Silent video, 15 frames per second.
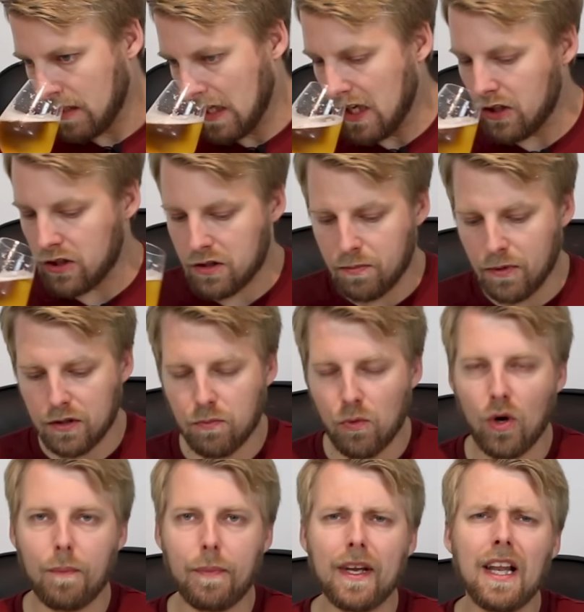Here it smells
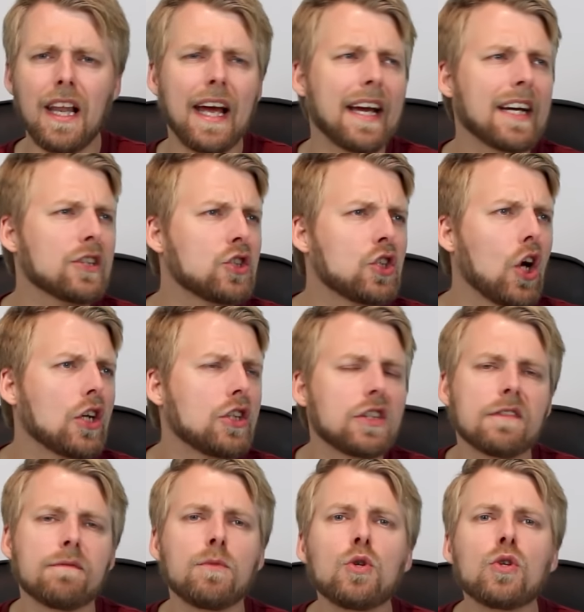more a bit like a touch
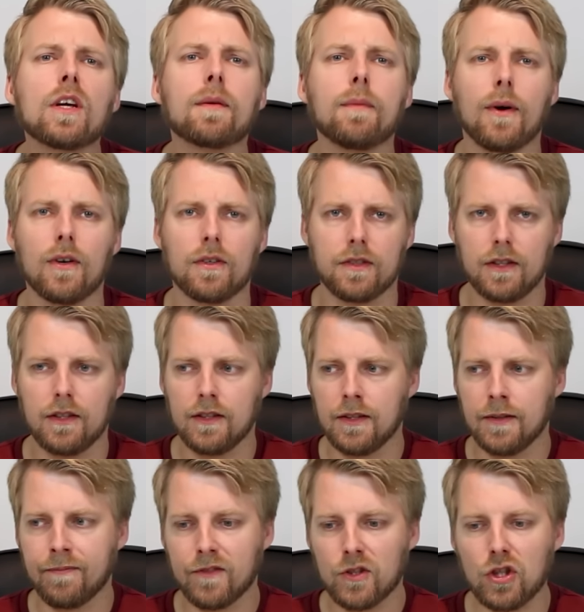of Munich malt.
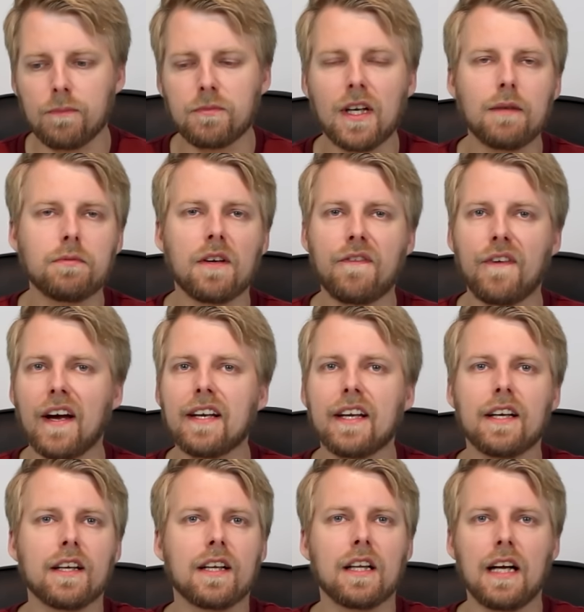Sometimes I find
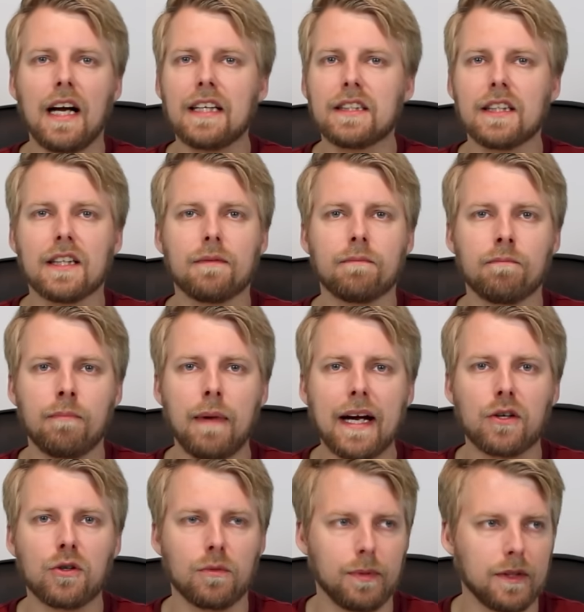in classic
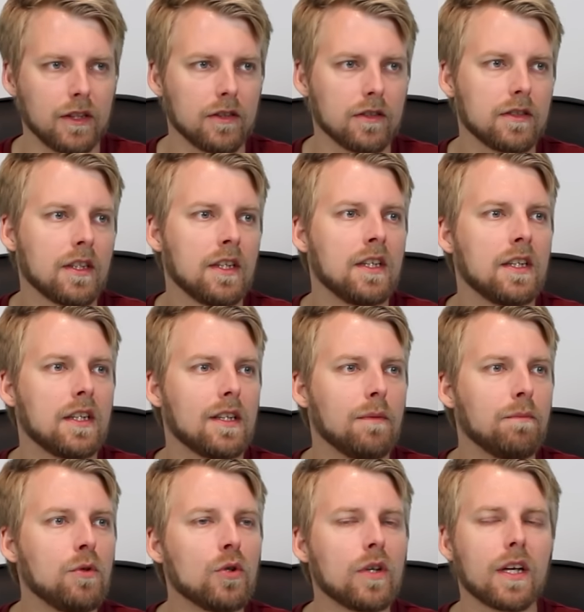macro beers, the
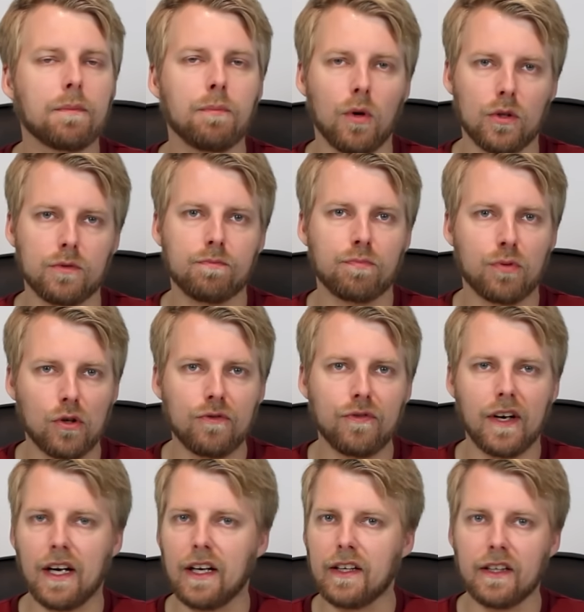Munich malt
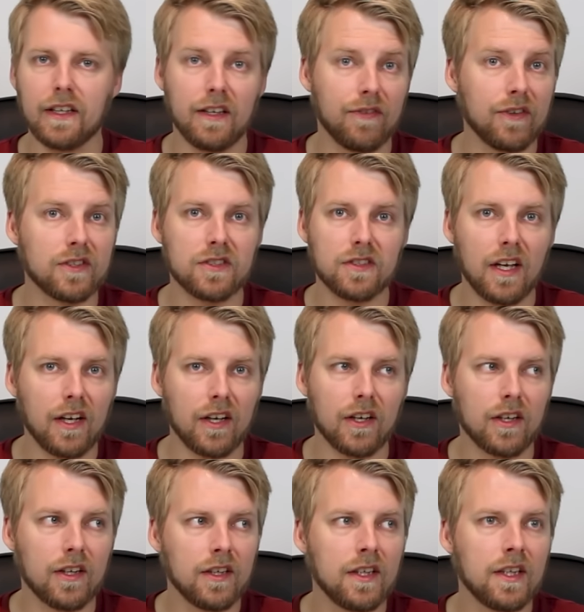profile, if it's
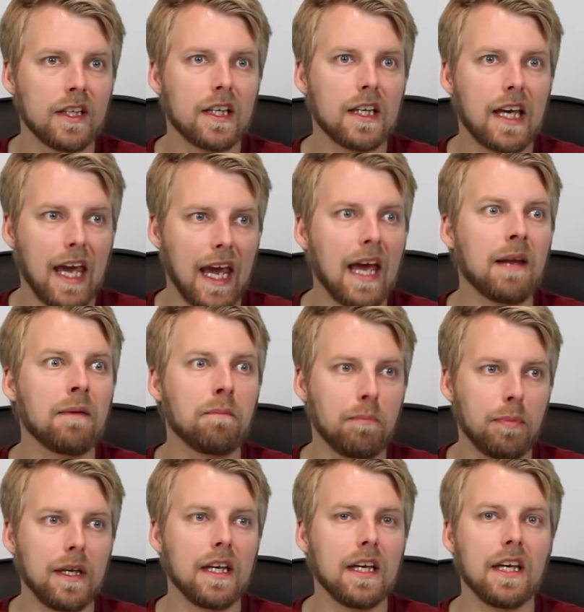there, can
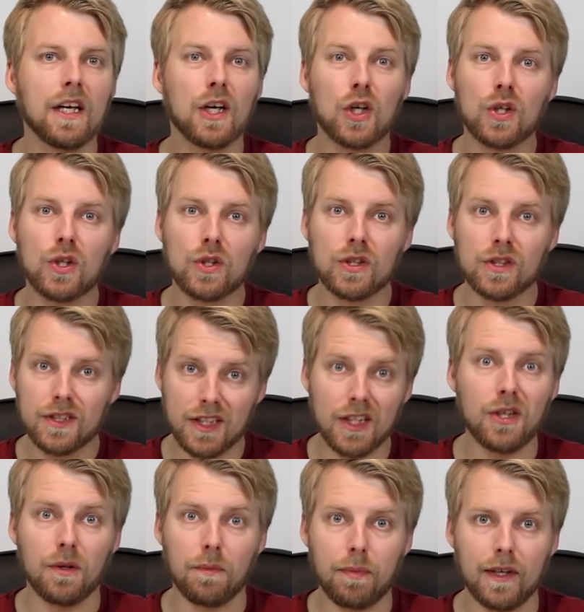be
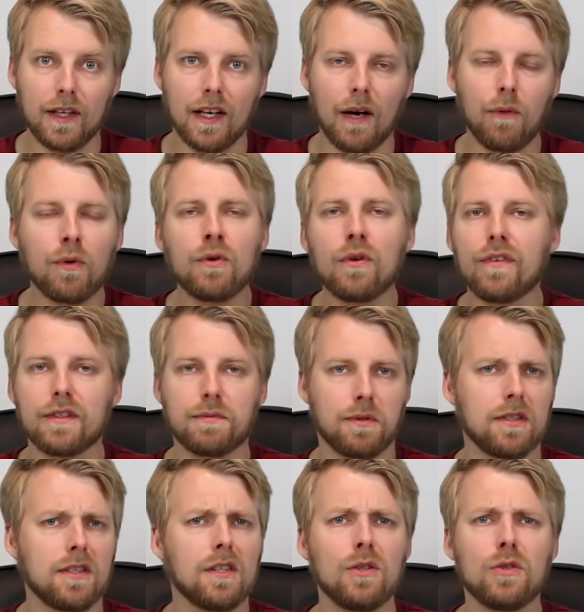syrupy. I wonder if it's
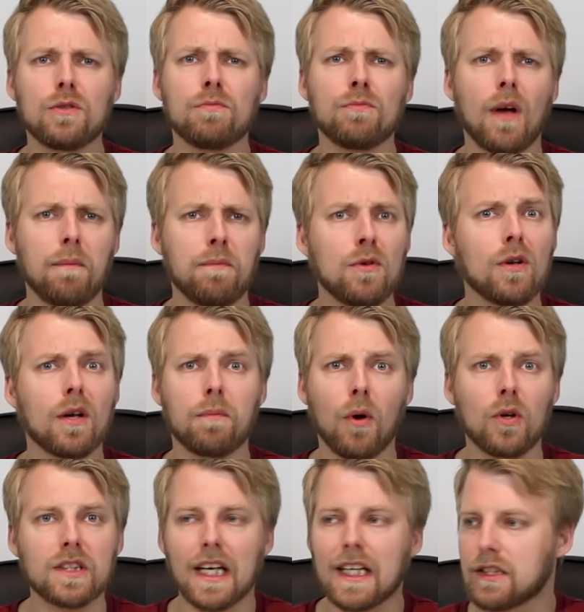because they use a Munich
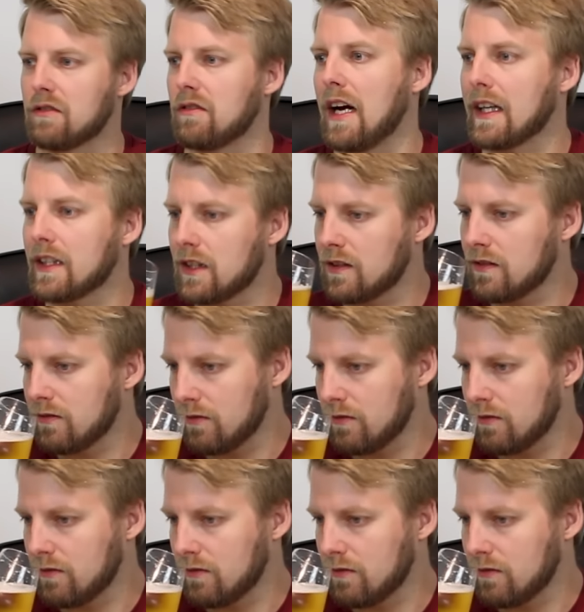malt extract.